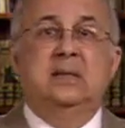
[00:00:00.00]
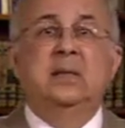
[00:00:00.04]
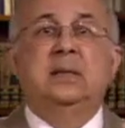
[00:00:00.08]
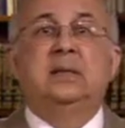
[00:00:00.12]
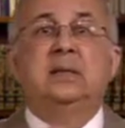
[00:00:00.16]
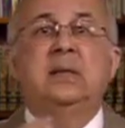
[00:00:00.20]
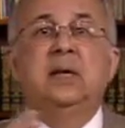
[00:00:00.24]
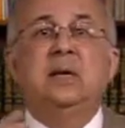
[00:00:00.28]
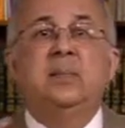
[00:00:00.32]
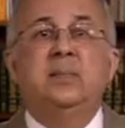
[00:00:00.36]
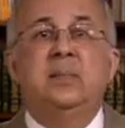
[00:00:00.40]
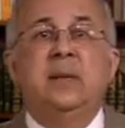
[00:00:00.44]

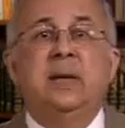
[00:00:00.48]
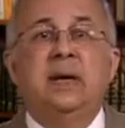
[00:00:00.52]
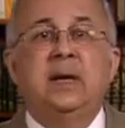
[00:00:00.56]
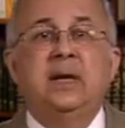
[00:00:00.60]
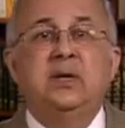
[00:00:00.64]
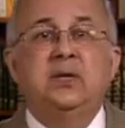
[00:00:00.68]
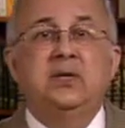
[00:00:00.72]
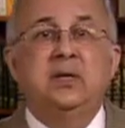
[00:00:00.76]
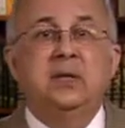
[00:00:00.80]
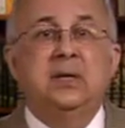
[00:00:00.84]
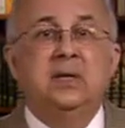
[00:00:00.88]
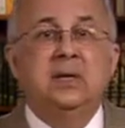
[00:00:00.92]

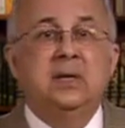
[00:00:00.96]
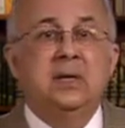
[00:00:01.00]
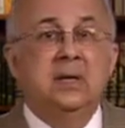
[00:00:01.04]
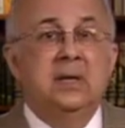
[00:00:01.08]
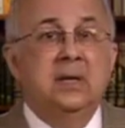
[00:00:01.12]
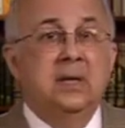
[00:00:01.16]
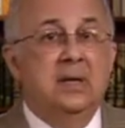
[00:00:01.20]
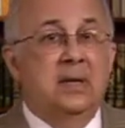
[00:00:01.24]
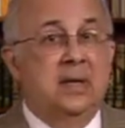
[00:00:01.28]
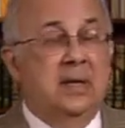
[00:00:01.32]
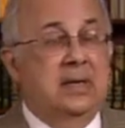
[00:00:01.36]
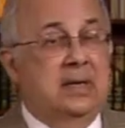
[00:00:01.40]
determination,
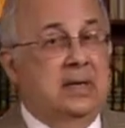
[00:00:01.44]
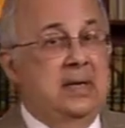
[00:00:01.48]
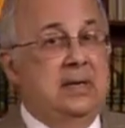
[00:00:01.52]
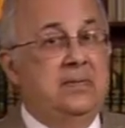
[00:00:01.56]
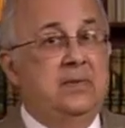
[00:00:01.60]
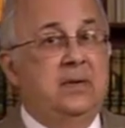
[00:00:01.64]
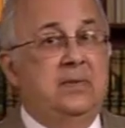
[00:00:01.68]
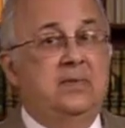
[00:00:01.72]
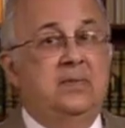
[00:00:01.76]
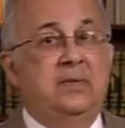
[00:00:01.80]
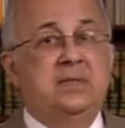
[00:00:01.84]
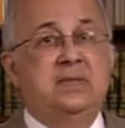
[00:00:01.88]
and
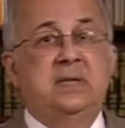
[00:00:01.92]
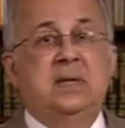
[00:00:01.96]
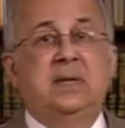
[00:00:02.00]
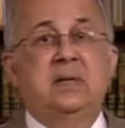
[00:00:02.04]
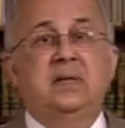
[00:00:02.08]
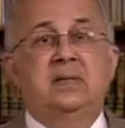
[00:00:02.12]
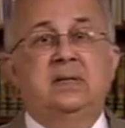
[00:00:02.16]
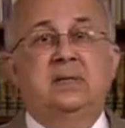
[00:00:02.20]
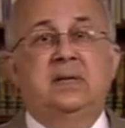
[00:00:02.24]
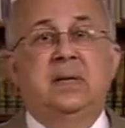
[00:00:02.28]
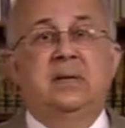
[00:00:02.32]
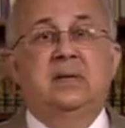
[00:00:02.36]
even
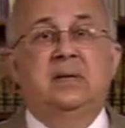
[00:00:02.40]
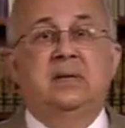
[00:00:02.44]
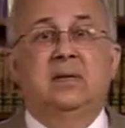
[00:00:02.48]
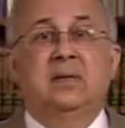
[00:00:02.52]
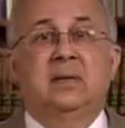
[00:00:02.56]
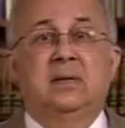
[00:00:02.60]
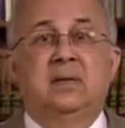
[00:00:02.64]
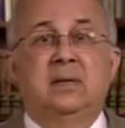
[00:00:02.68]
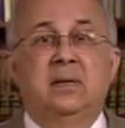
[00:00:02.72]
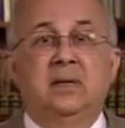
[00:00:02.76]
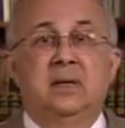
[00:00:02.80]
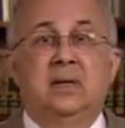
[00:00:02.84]
physical
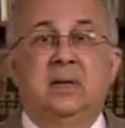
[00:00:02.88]
strength,